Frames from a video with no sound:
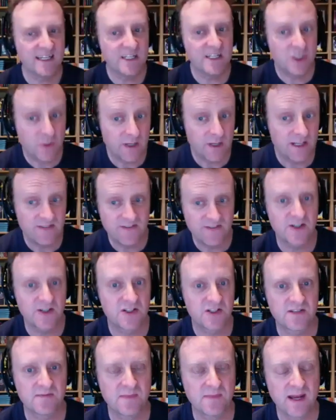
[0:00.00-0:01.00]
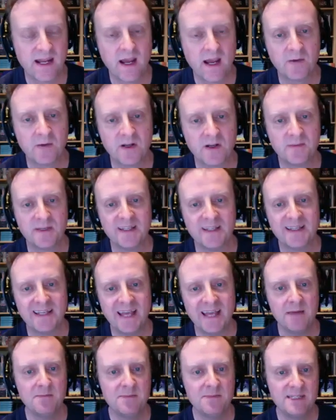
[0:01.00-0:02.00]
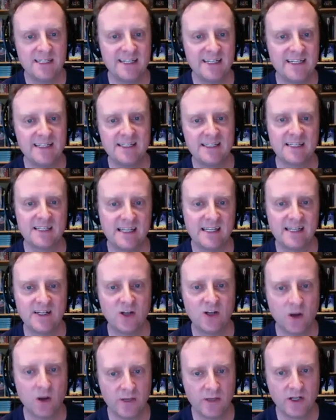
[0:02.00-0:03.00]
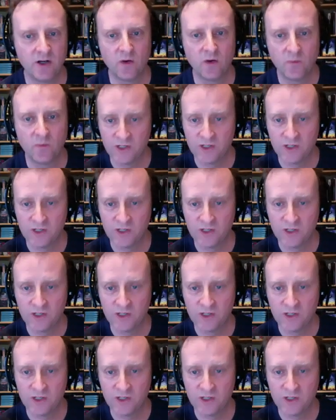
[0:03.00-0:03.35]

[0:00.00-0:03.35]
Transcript: 21st of May, I'm going to be at the MDC Comic Con,